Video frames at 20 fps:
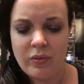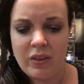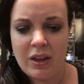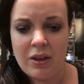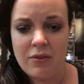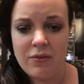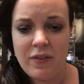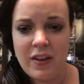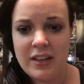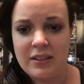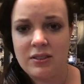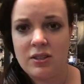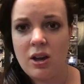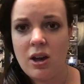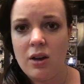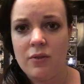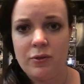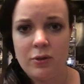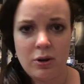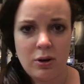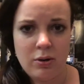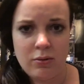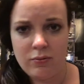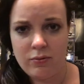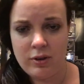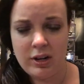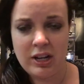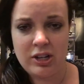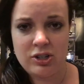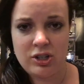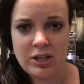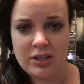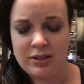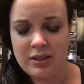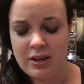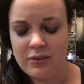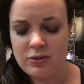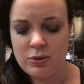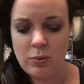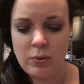a face-off or ricochets
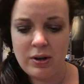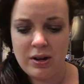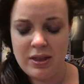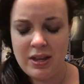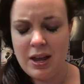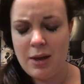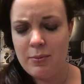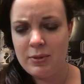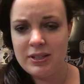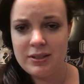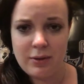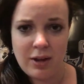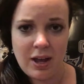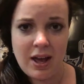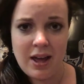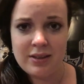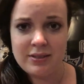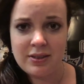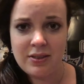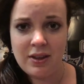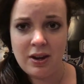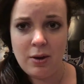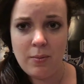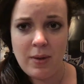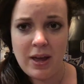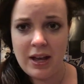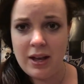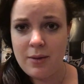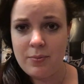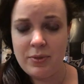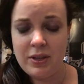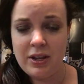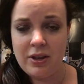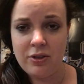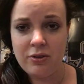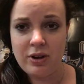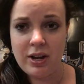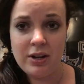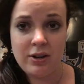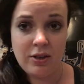off to one of the Edmonton guys, and they're back up the
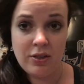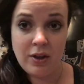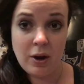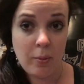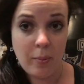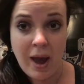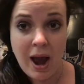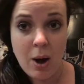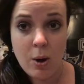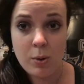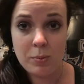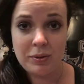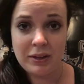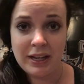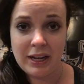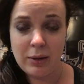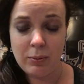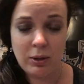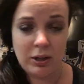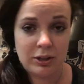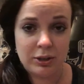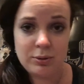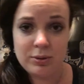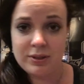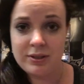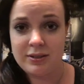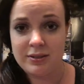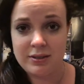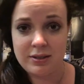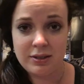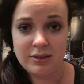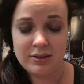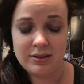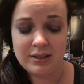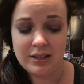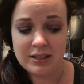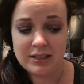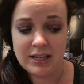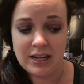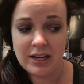other end on their power play while Lewis is still
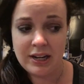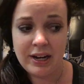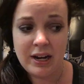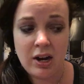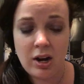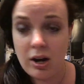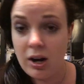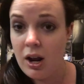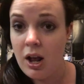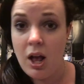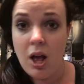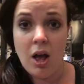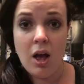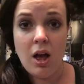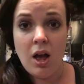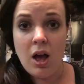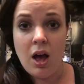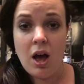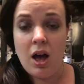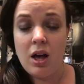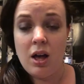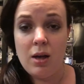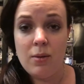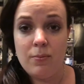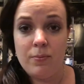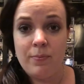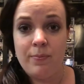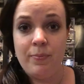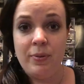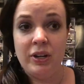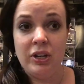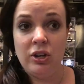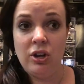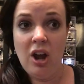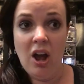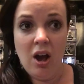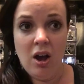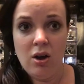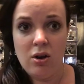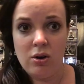stuck down here. But
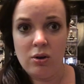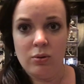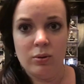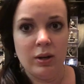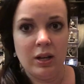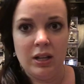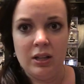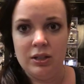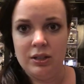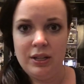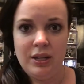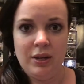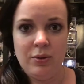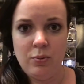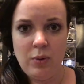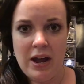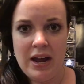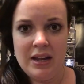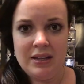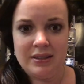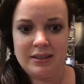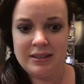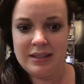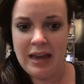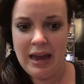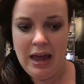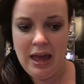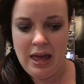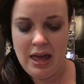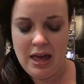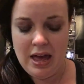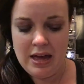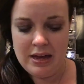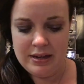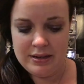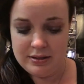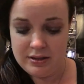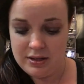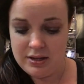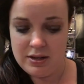no, he waits
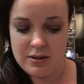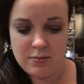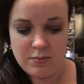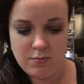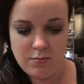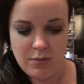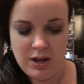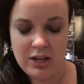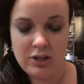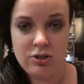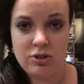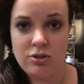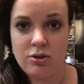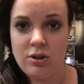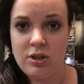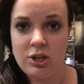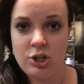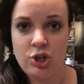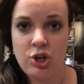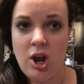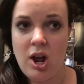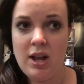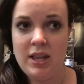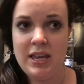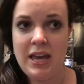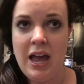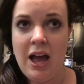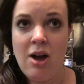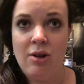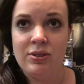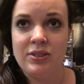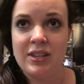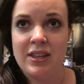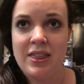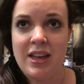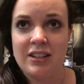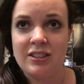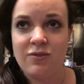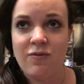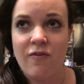and he makes sure the shot counts,
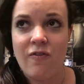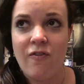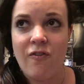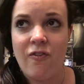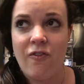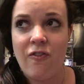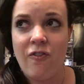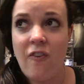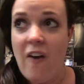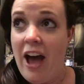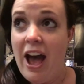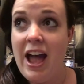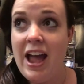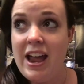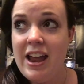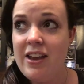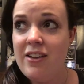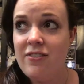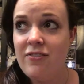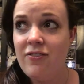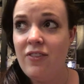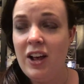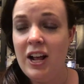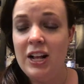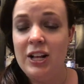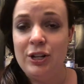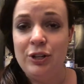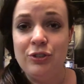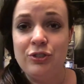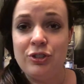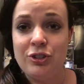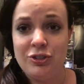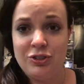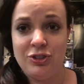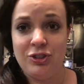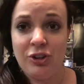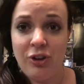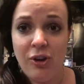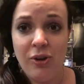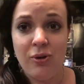and that's
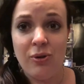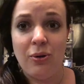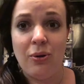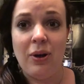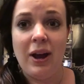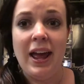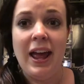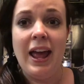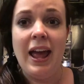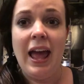5-2.